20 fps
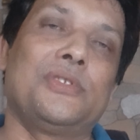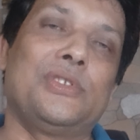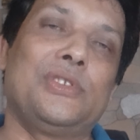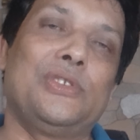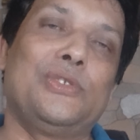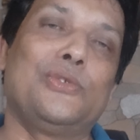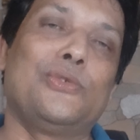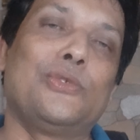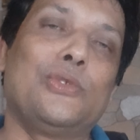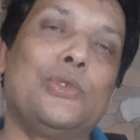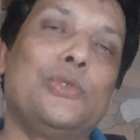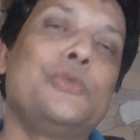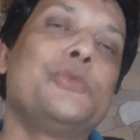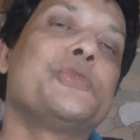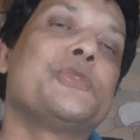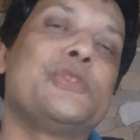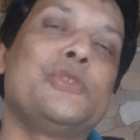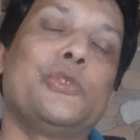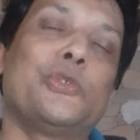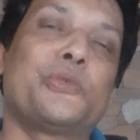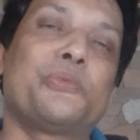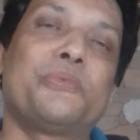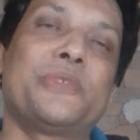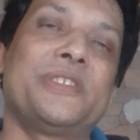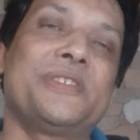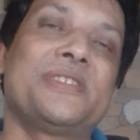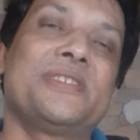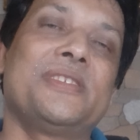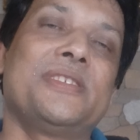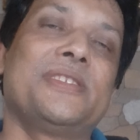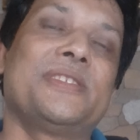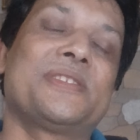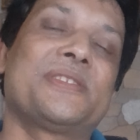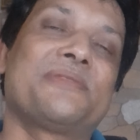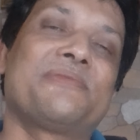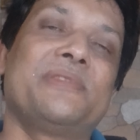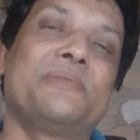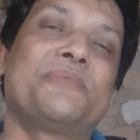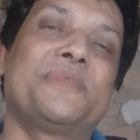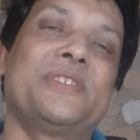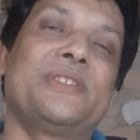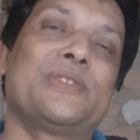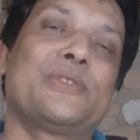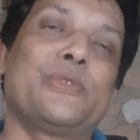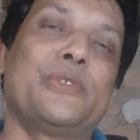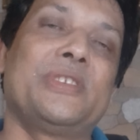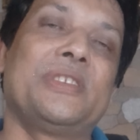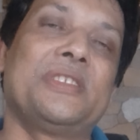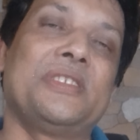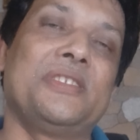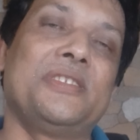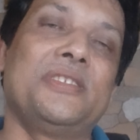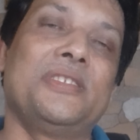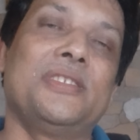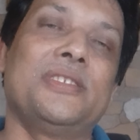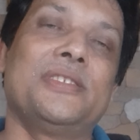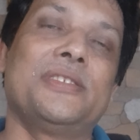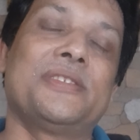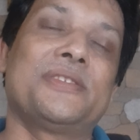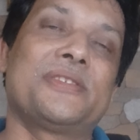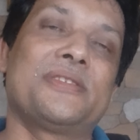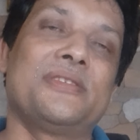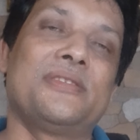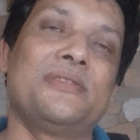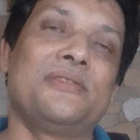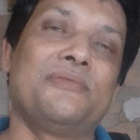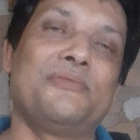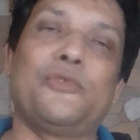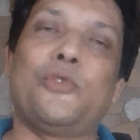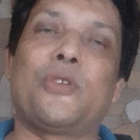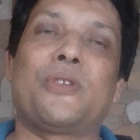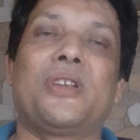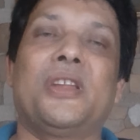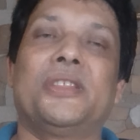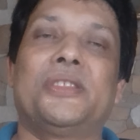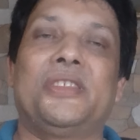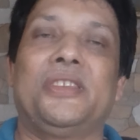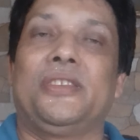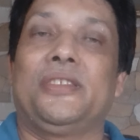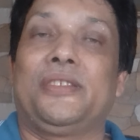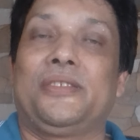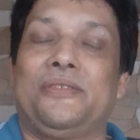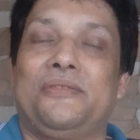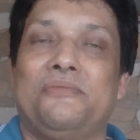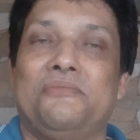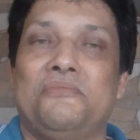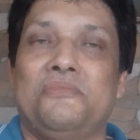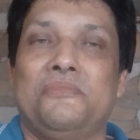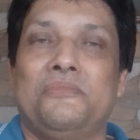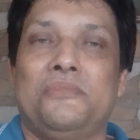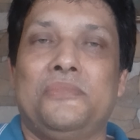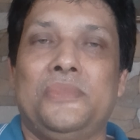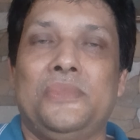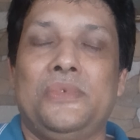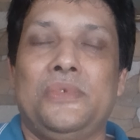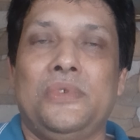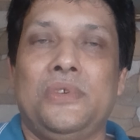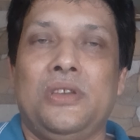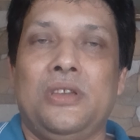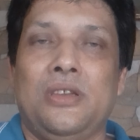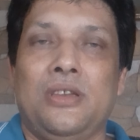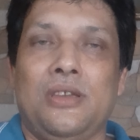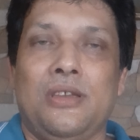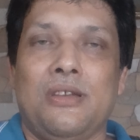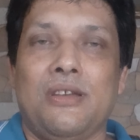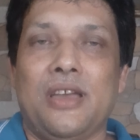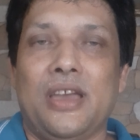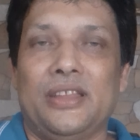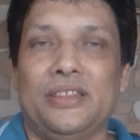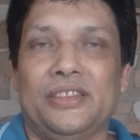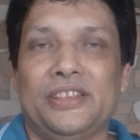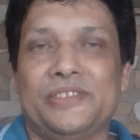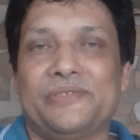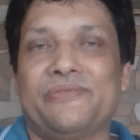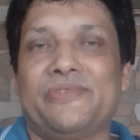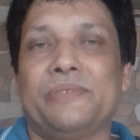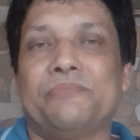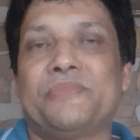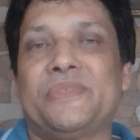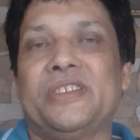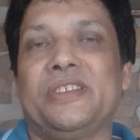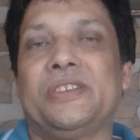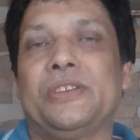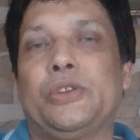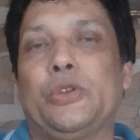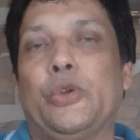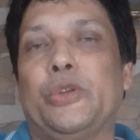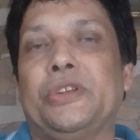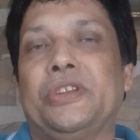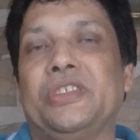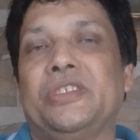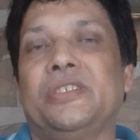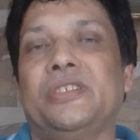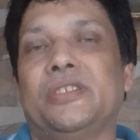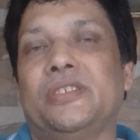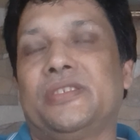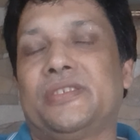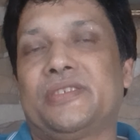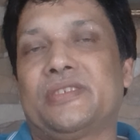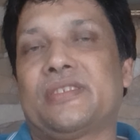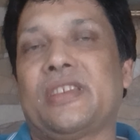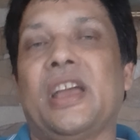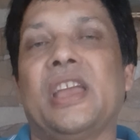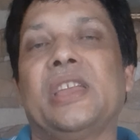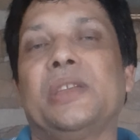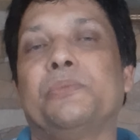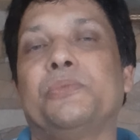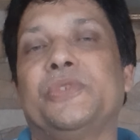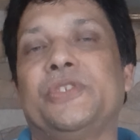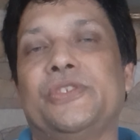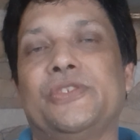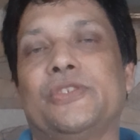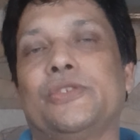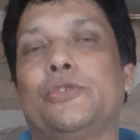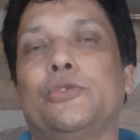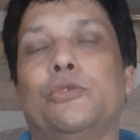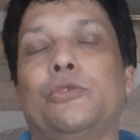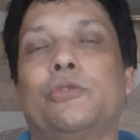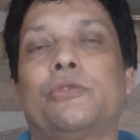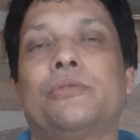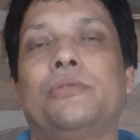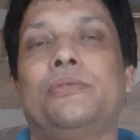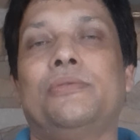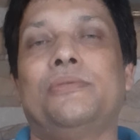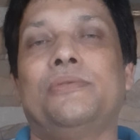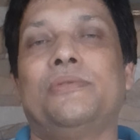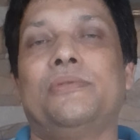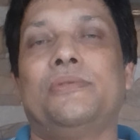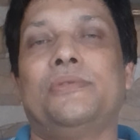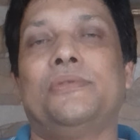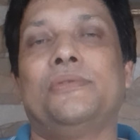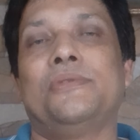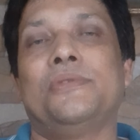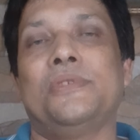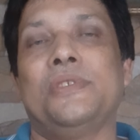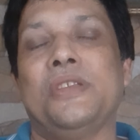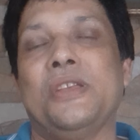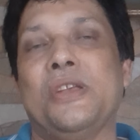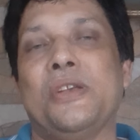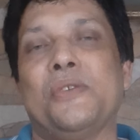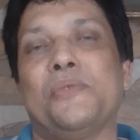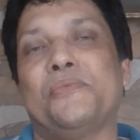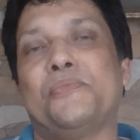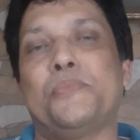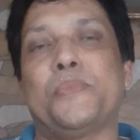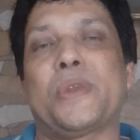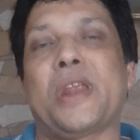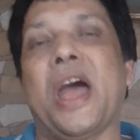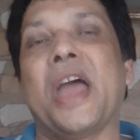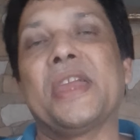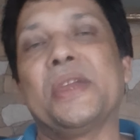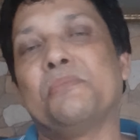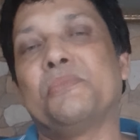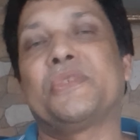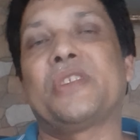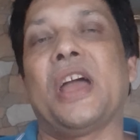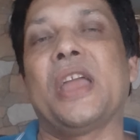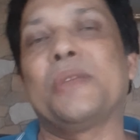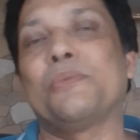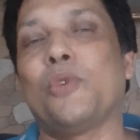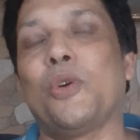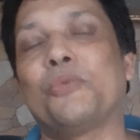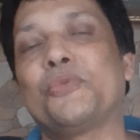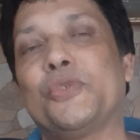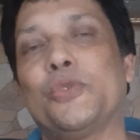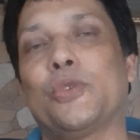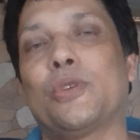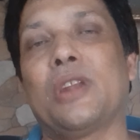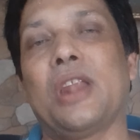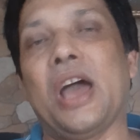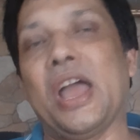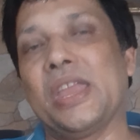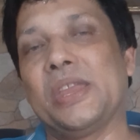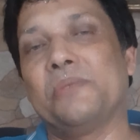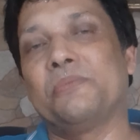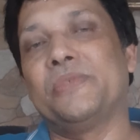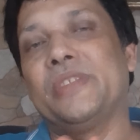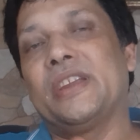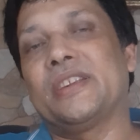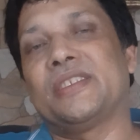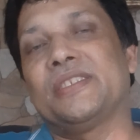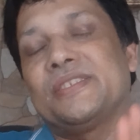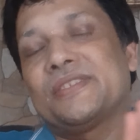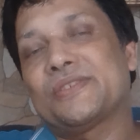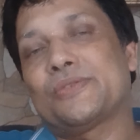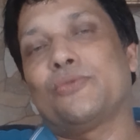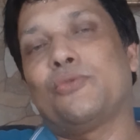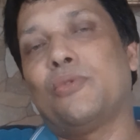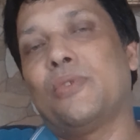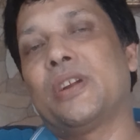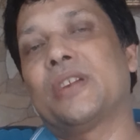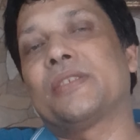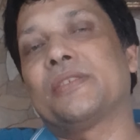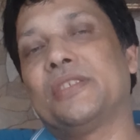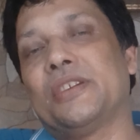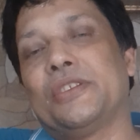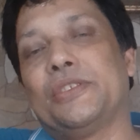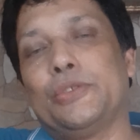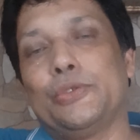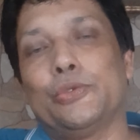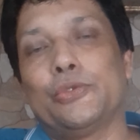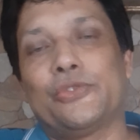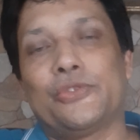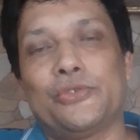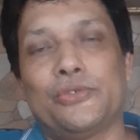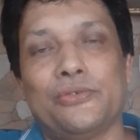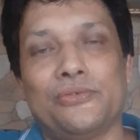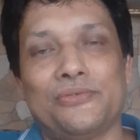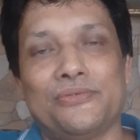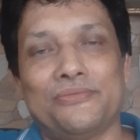you lose your precious 15-20 years for nothing. And this 15-20 years time is your prime time of your life. That is what the youth,